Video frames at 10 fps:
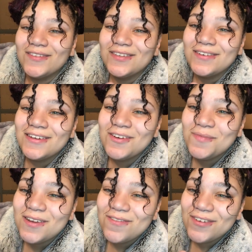You wanna
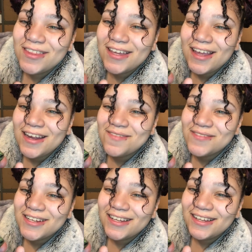open it for the
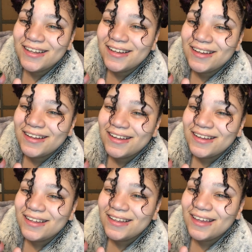camera?
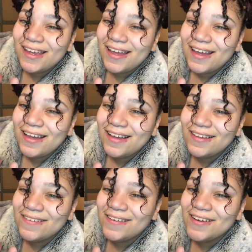Yeah?
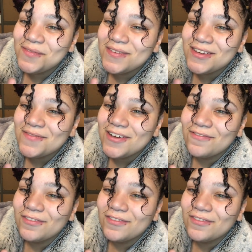You wanna open your mouth?